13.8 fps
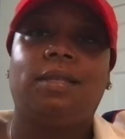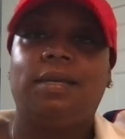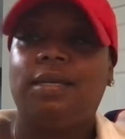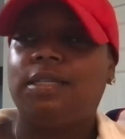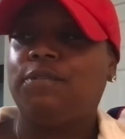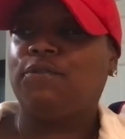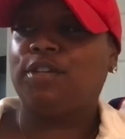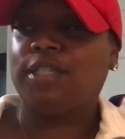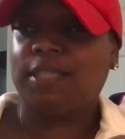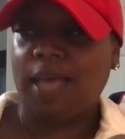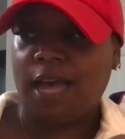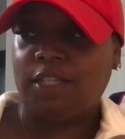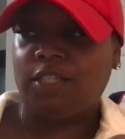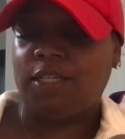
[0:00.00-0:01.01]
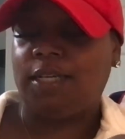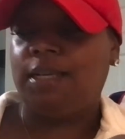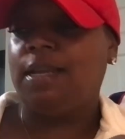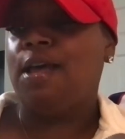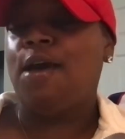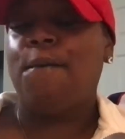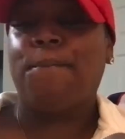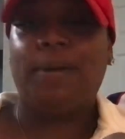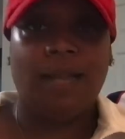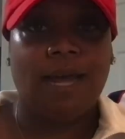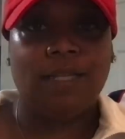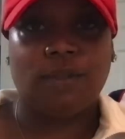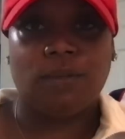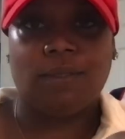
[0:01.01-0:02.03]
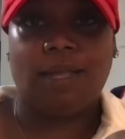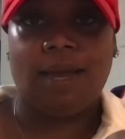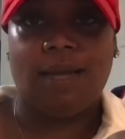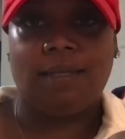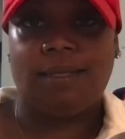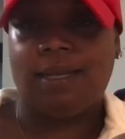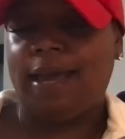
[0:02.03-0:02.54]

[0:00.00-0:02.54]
Versace Palazzo slides that I